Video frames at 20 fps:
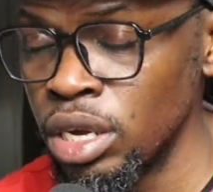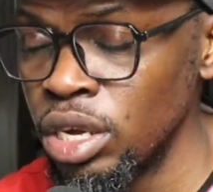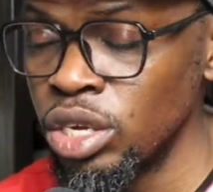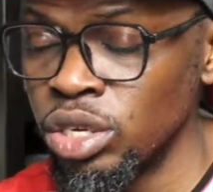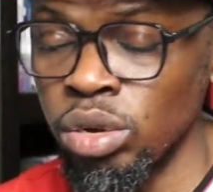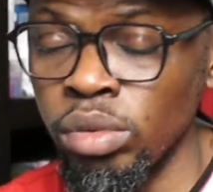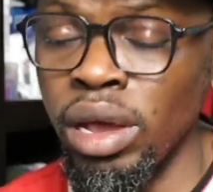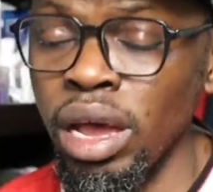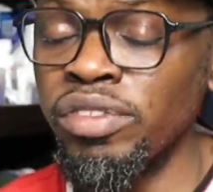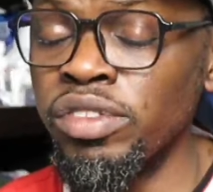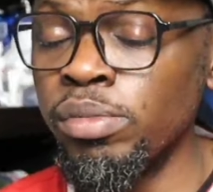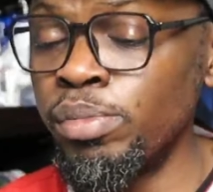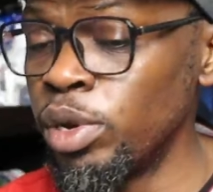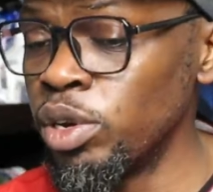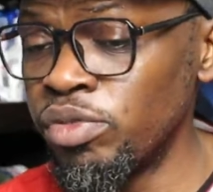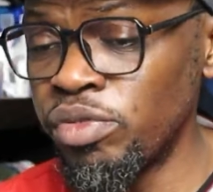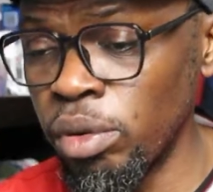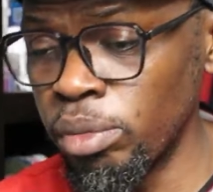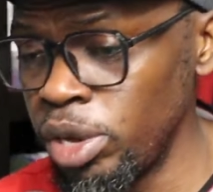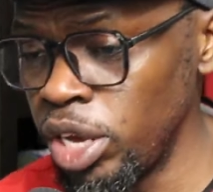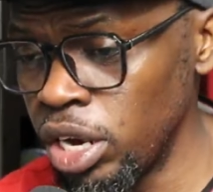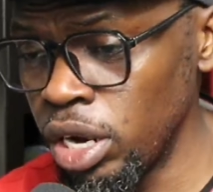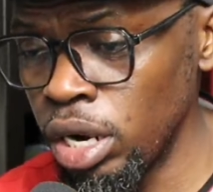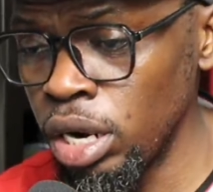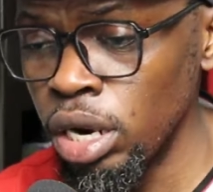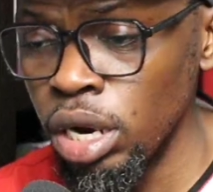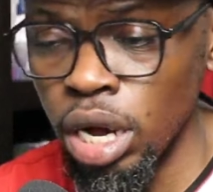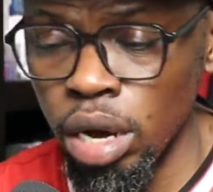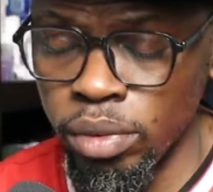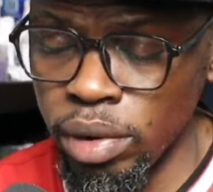So we have to build from here,
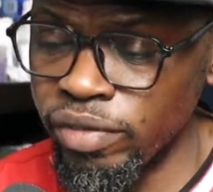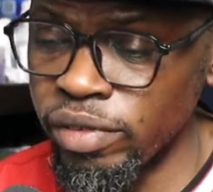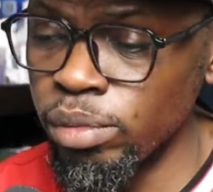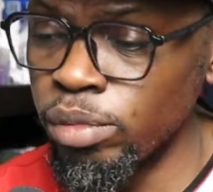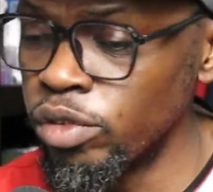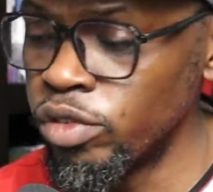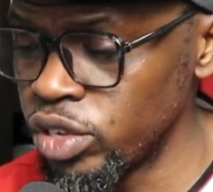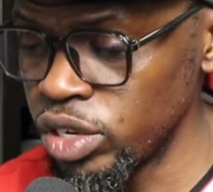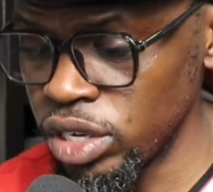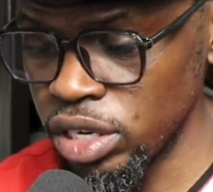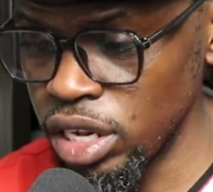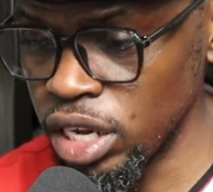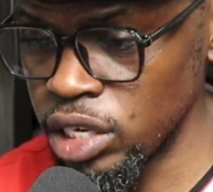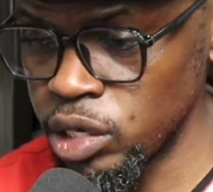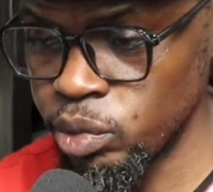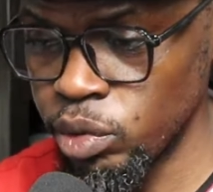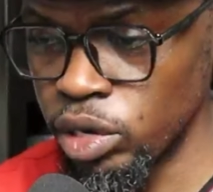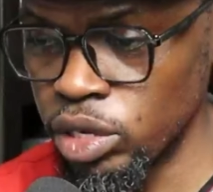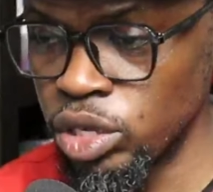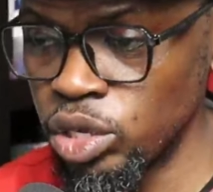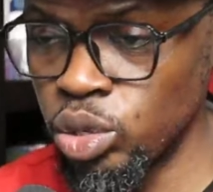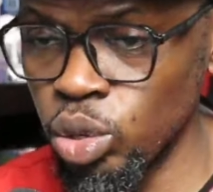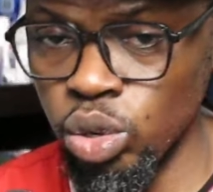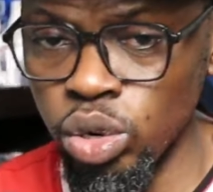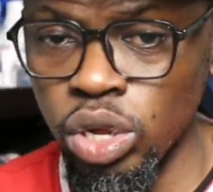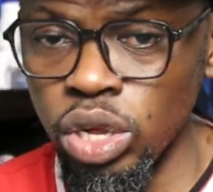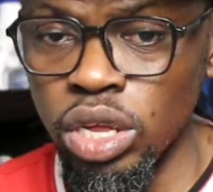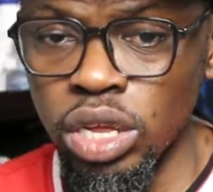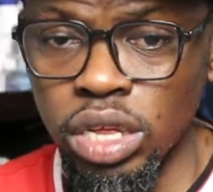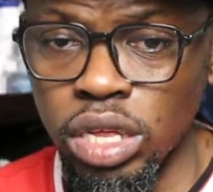and we have to move to the next one. So
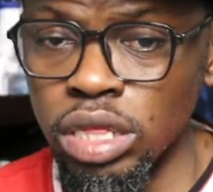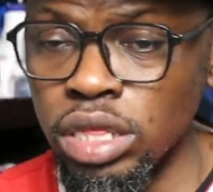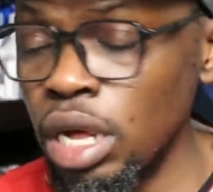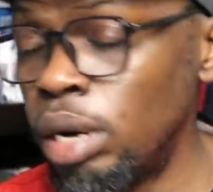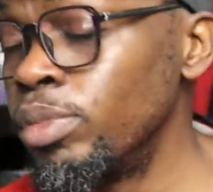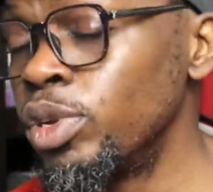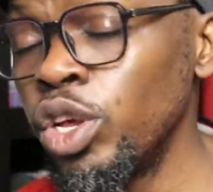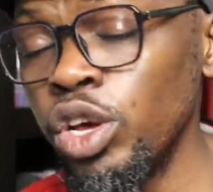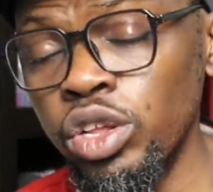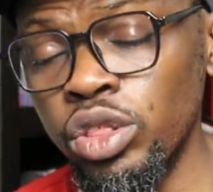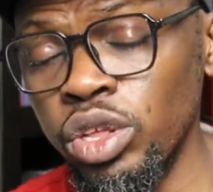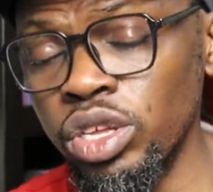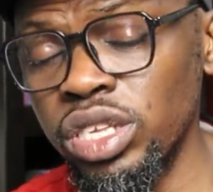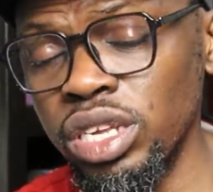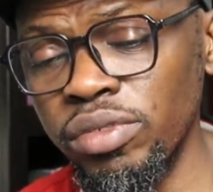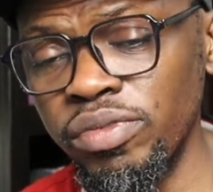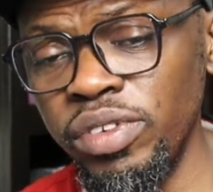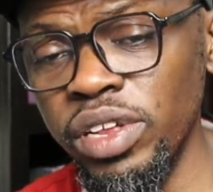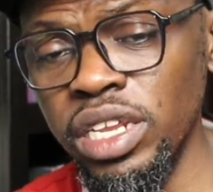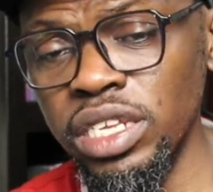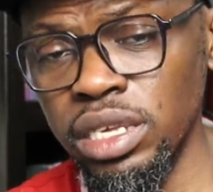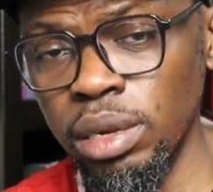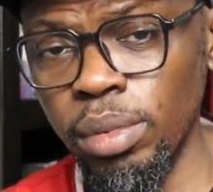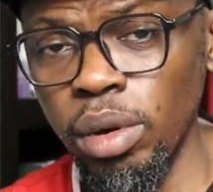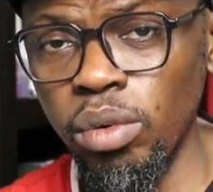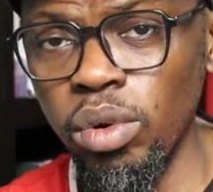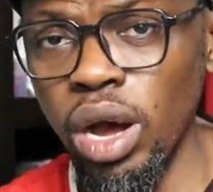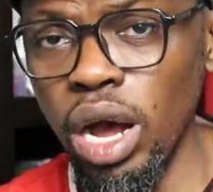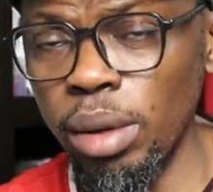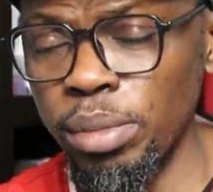let me know your thoughts and feelings about
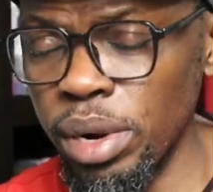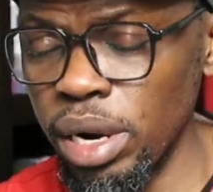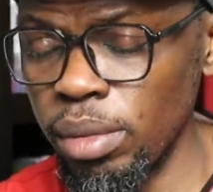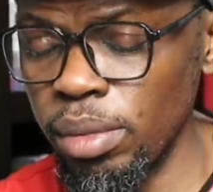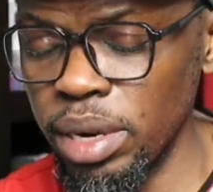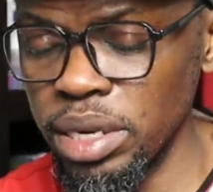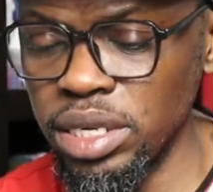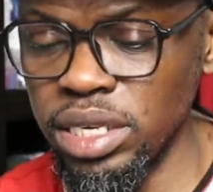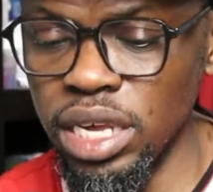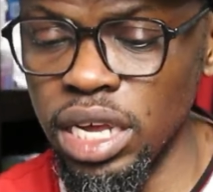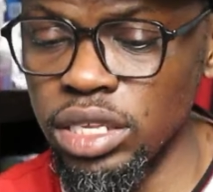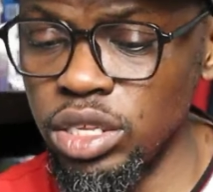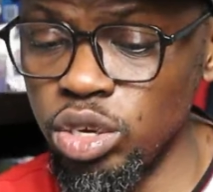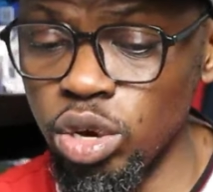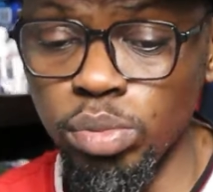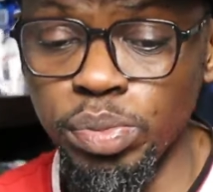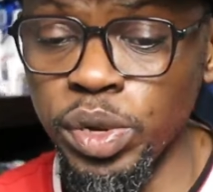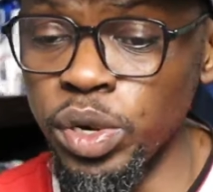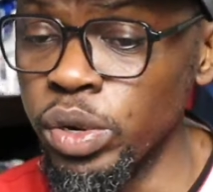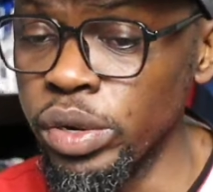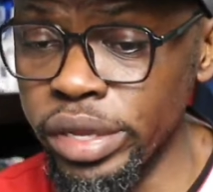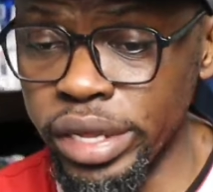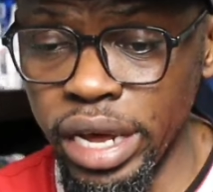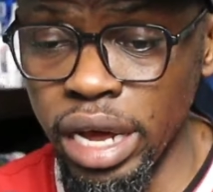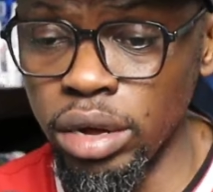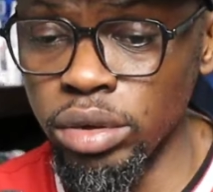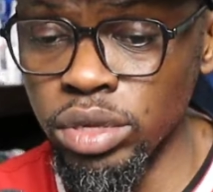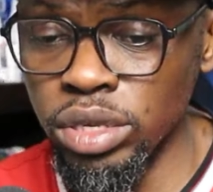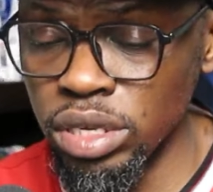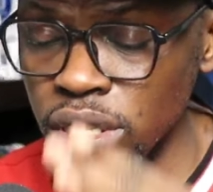what Amorim has said. Your opinion
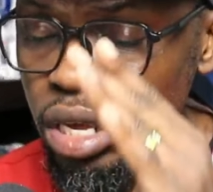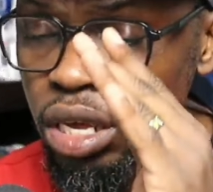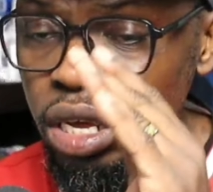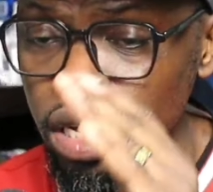counts.